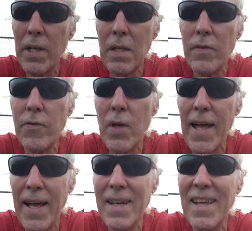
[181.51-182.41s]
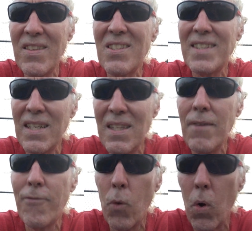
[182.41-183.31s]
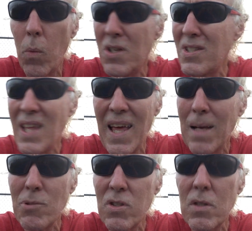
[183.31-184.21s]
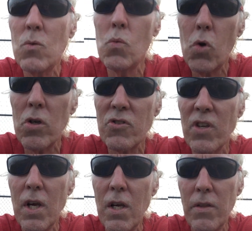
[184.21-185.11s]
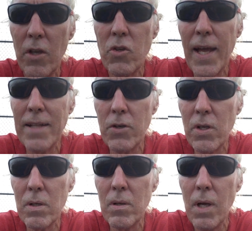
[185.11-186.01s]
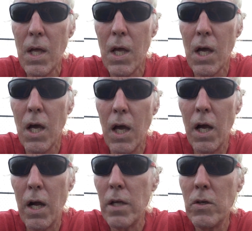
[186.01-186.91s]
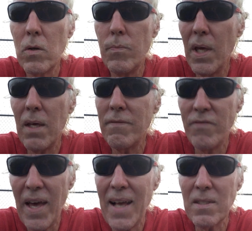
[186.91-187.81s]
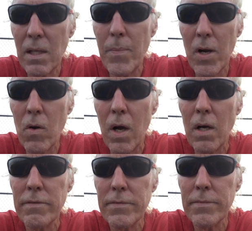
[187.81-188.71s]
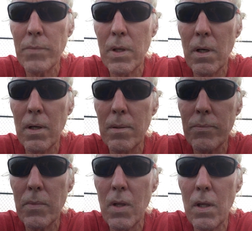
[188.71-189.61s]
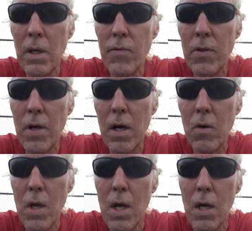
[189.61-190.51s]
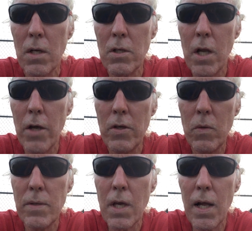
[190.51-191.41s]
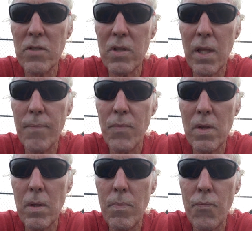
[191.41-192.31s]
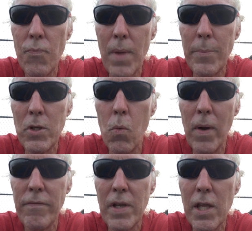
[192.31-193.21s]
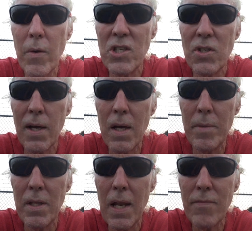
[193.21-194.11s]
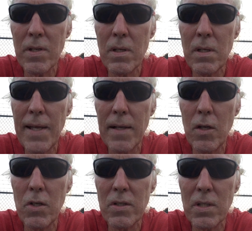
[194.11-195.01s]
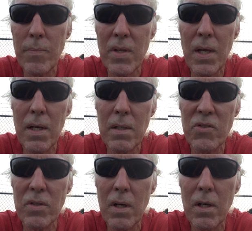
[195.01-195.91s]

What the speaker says: but even if you had to get the 64, which is the absolute worst that you had to do, you would be vastly better off. Even though, you know, you would constantly maybe do one video each time and then have to download it to something else,